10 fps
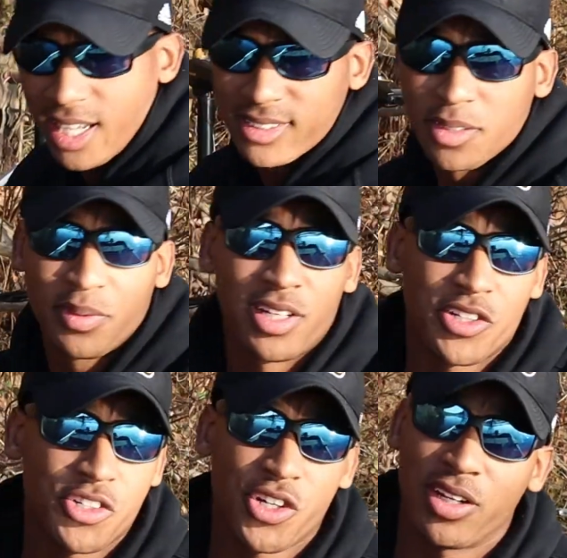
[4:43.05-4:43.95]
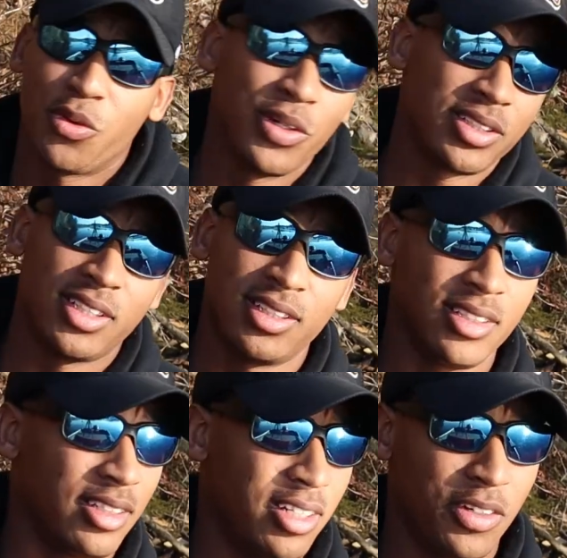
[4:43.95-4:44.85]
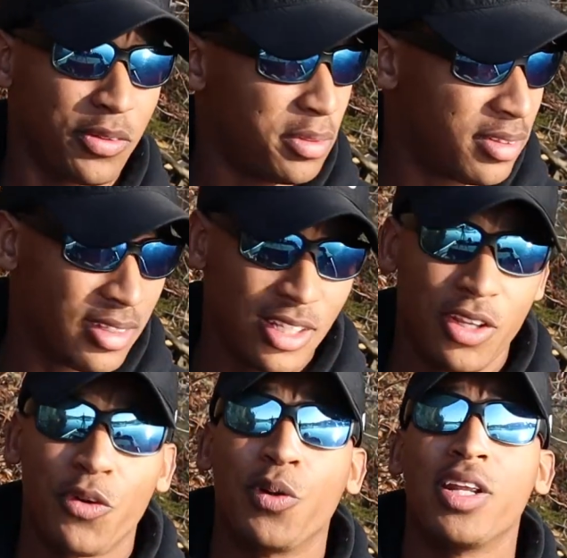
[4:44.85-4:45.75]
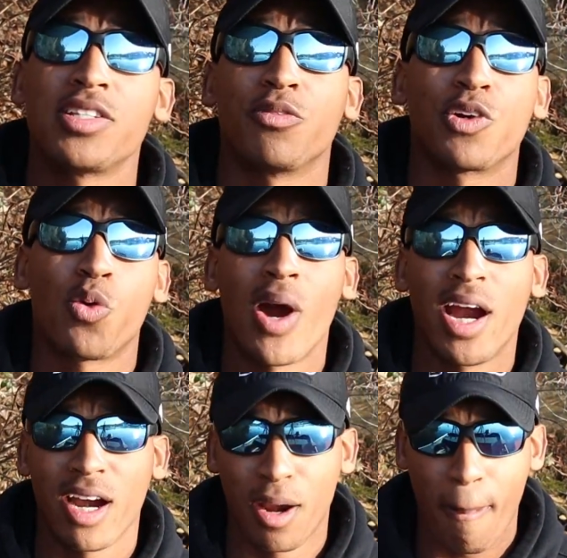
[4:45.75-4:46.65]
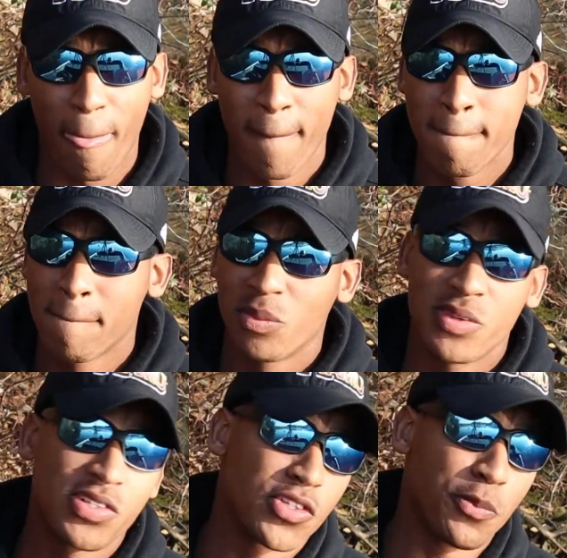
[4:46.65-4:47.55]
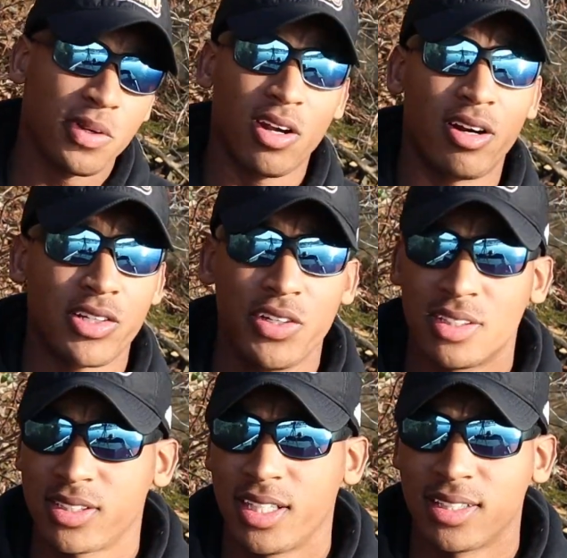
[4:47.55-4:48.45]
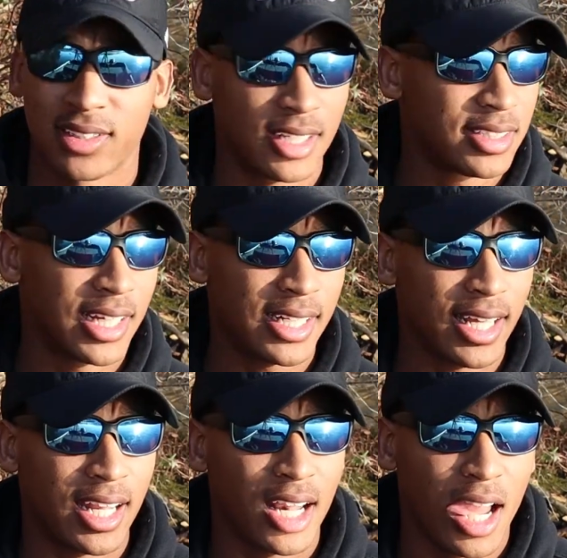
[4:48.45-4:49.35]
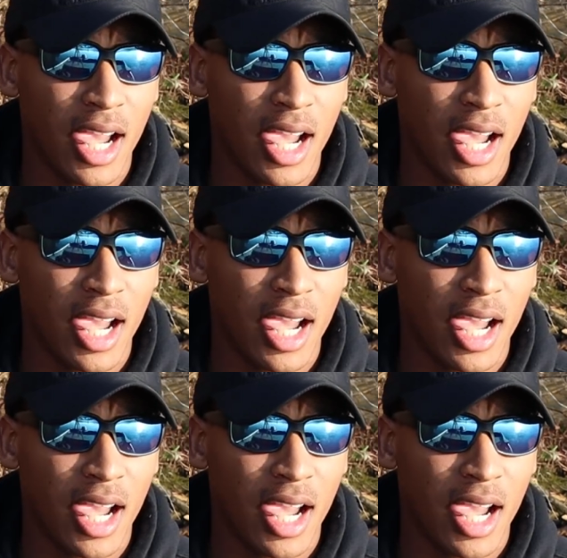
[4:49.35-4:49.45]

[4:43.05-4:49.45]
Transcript: not something that you're trying to hoist these, it doesn't require super large hook sets, things like that.